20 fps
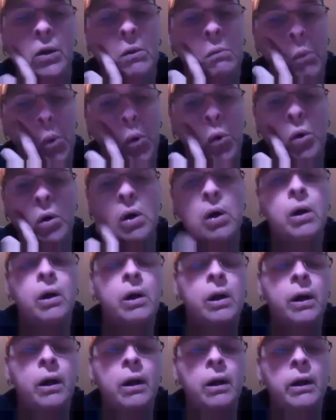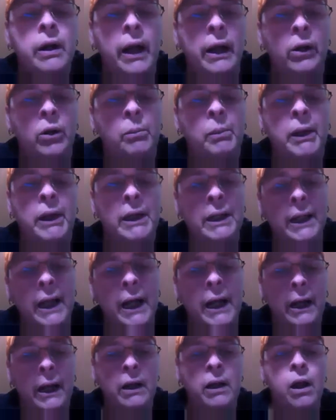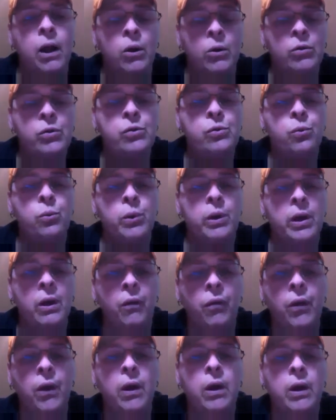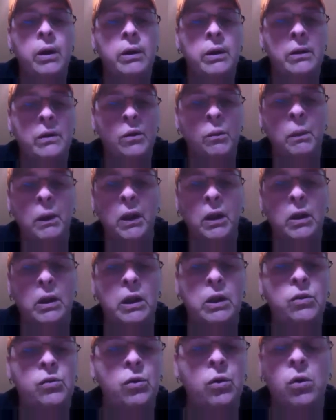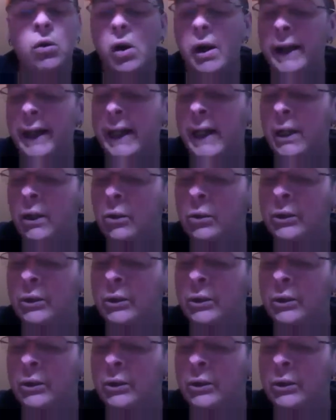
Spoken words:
there are more that are being diagnosed with disabilities or chronic